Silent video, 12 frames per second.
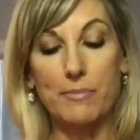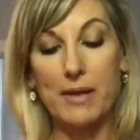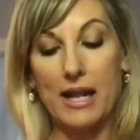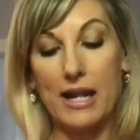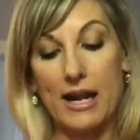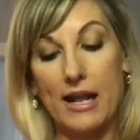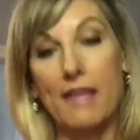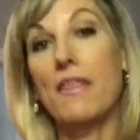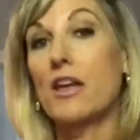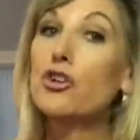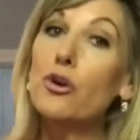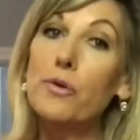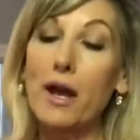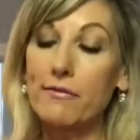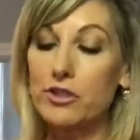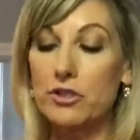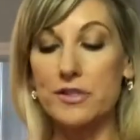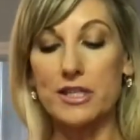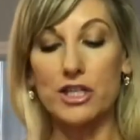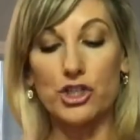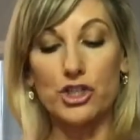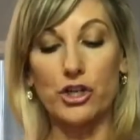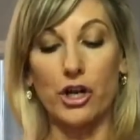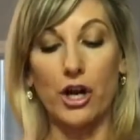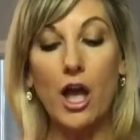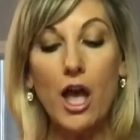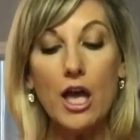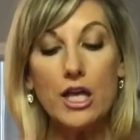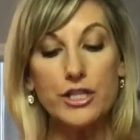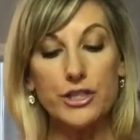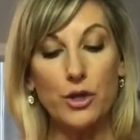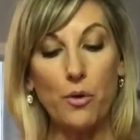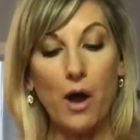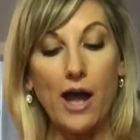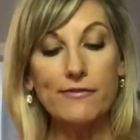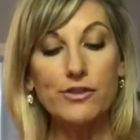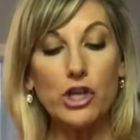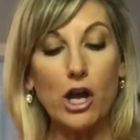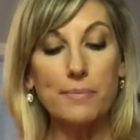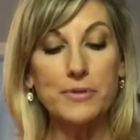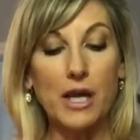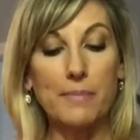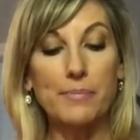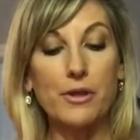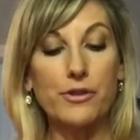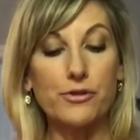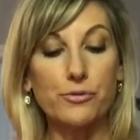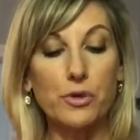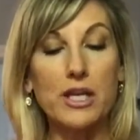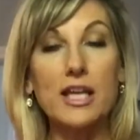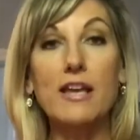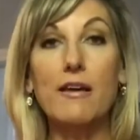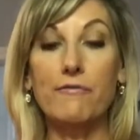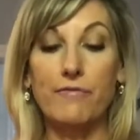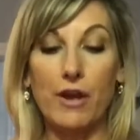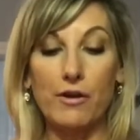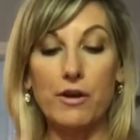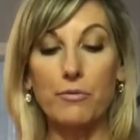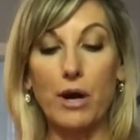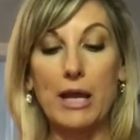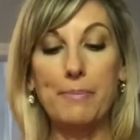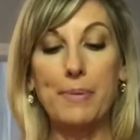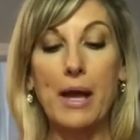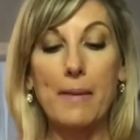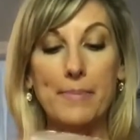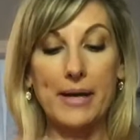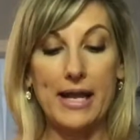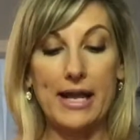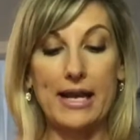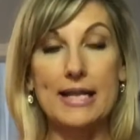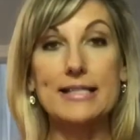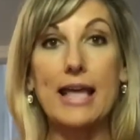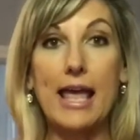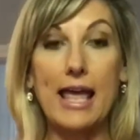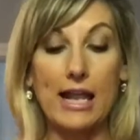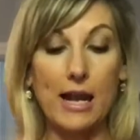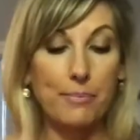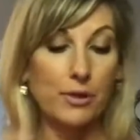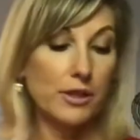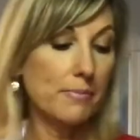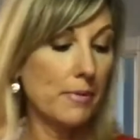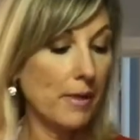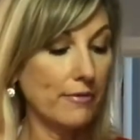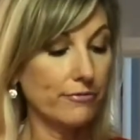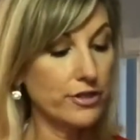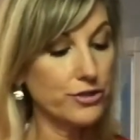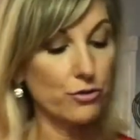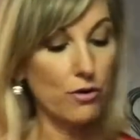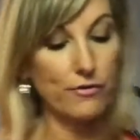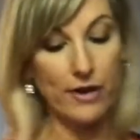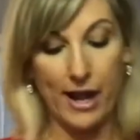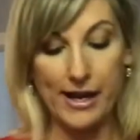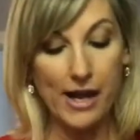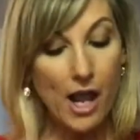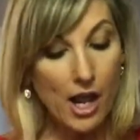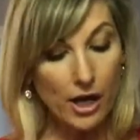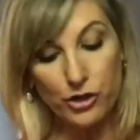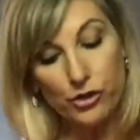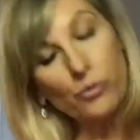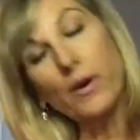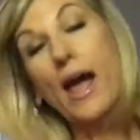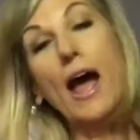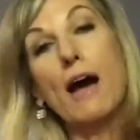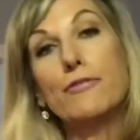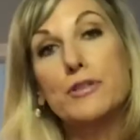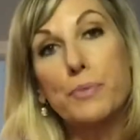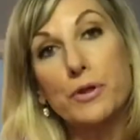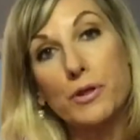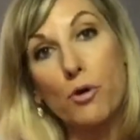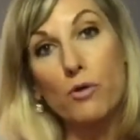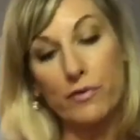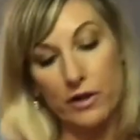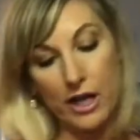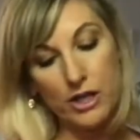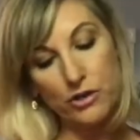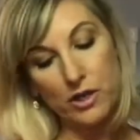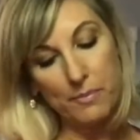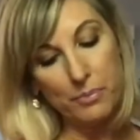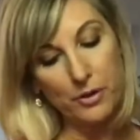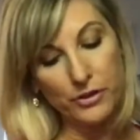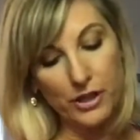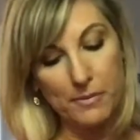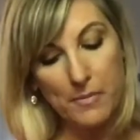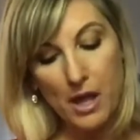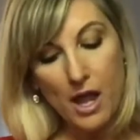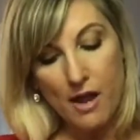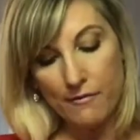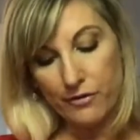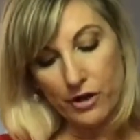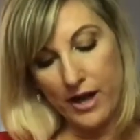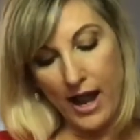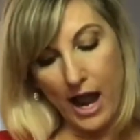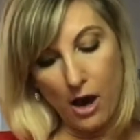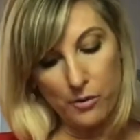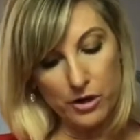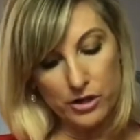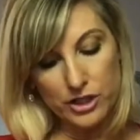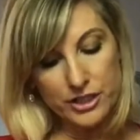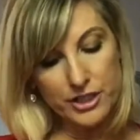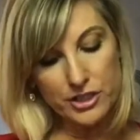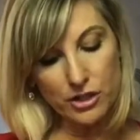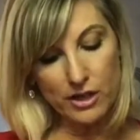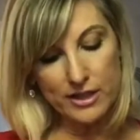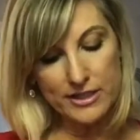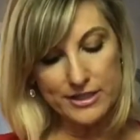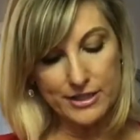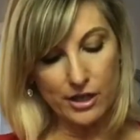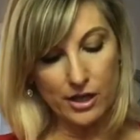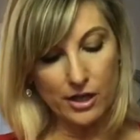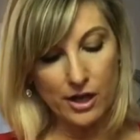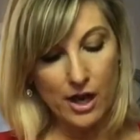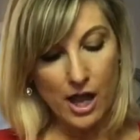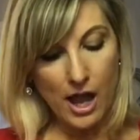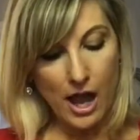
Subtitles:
the banana and then you don't have to use any sugar. So I've chopped up 3 very ripe bananas and I put them in my freezer overnight. Now you don't have to put them overnight. You can put them for an hour, just as long as they're